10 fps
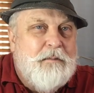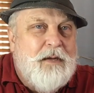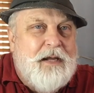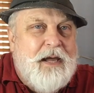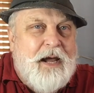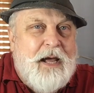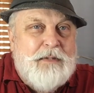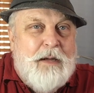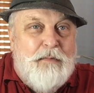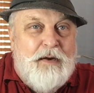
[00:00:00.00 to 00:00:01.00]
Bloody cat
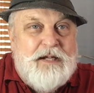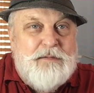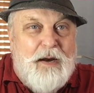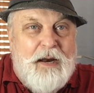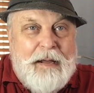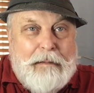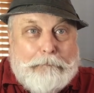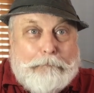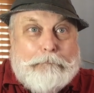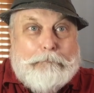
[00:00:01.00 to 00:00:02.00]
comes up and licks my leg.
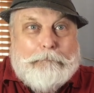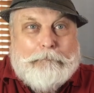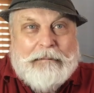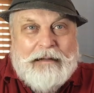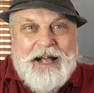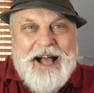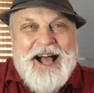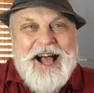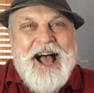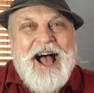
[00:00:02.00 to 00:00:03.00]

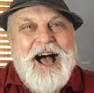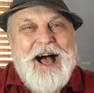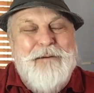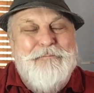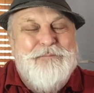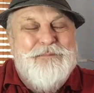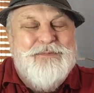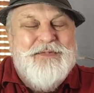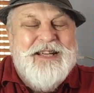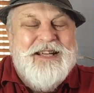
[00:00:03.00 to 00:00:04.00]
How
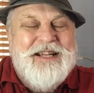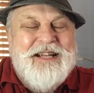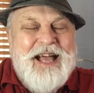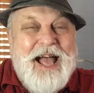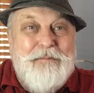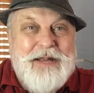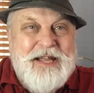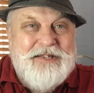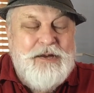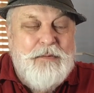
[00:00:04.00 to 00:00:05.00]
many
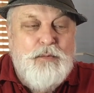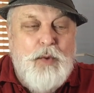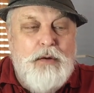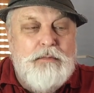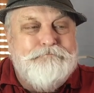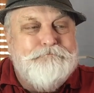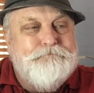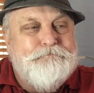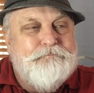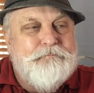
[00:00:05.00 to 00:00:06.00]
kits can you build? Well,
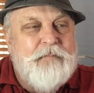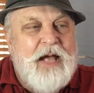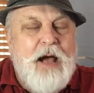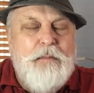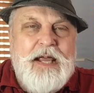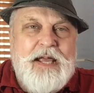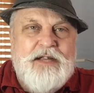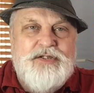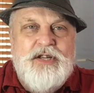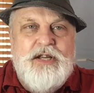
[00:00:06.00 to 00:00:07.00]
how many
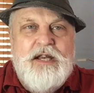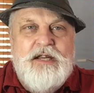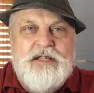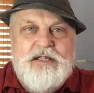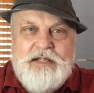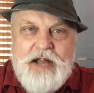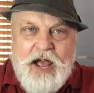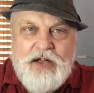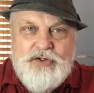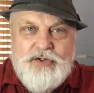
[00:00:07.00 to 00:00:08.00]
kits do you need in your
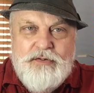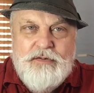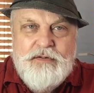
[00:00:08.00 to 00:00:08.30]
stash?